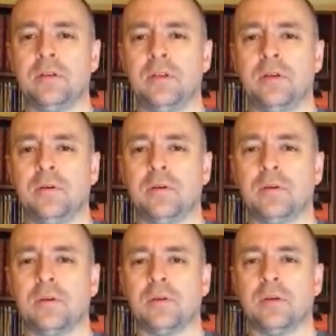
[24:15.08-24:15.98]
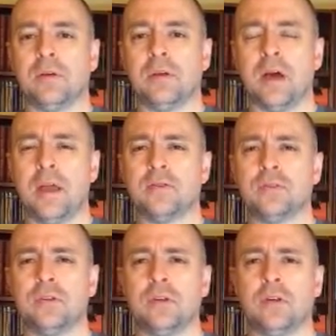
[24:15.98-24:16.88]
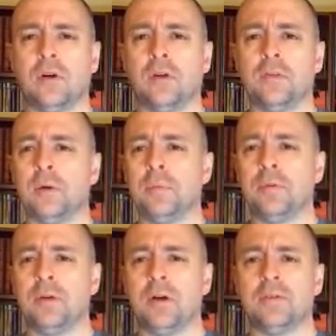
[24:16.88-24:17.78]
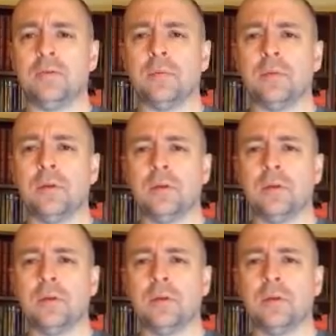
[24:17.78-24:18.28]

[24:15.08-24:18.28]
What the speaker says: I actually called him up and talked to him.